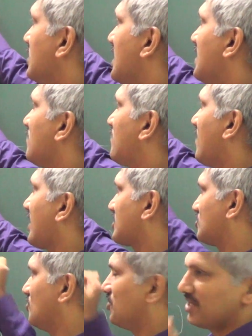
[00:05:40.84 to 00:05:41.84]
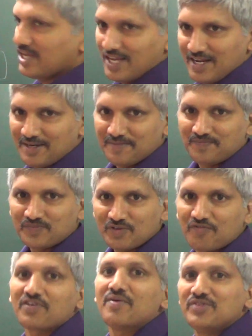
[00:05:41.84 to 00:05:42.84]
n factorial.
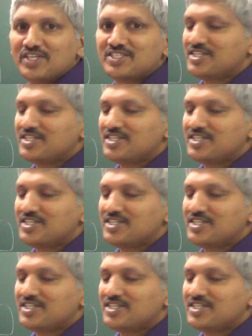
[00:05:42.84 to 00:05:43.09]
From this